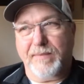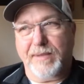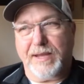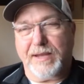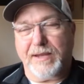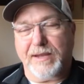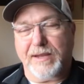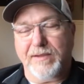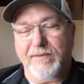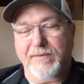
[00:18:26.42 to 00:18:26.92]

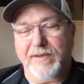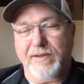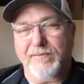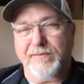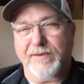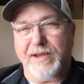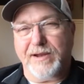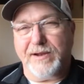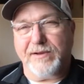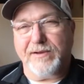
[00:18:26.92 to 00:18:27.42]
you've
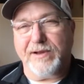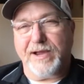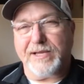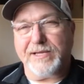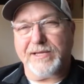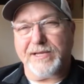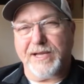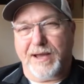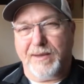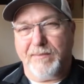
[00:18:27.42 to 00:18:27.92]
done a
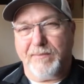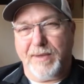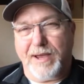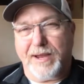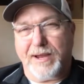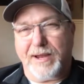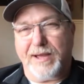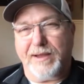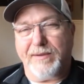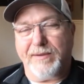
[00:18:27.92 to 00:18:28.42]
great job,
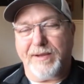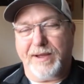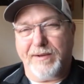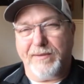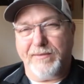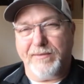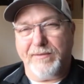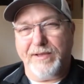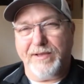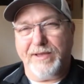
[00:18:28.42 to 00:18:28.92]
man. I
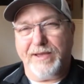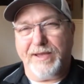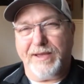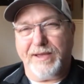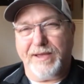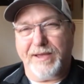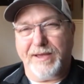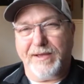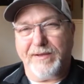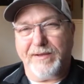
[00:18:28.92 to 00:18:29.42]

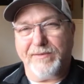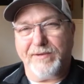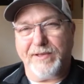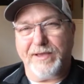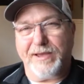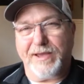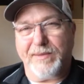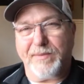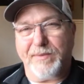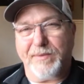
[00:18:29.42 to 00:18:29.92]
really
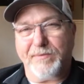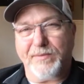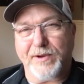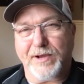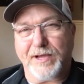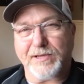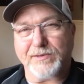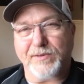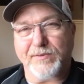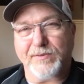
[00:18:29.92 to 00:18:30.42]
am
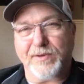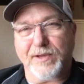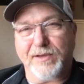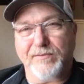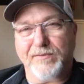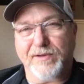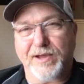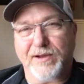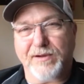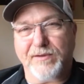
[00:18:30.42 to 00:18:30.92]
impressed with what
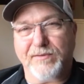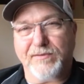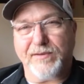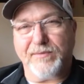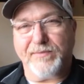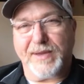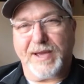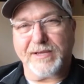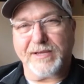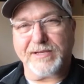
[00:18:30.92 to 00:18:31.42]
you've done over the
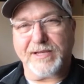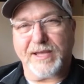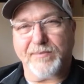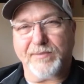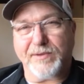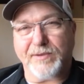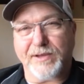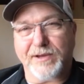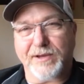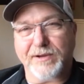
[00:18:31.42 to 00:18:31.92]
past
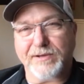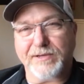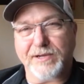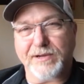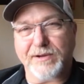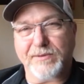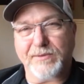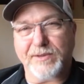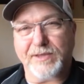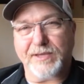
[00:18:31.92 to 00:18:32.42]
couple of years
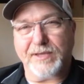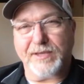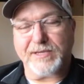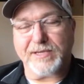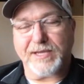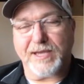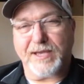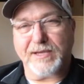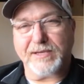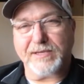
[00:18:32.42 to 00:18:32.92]
here with these
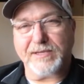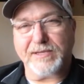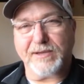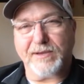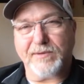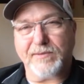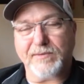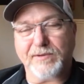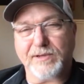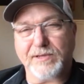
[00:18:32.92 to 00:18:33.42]
guys.
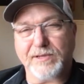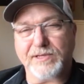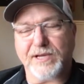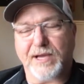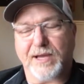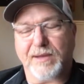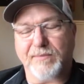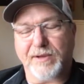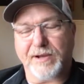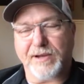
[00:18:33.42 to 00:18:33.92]
So good
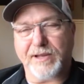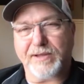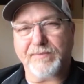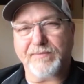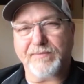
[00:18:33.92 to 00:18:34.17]
job, buddy.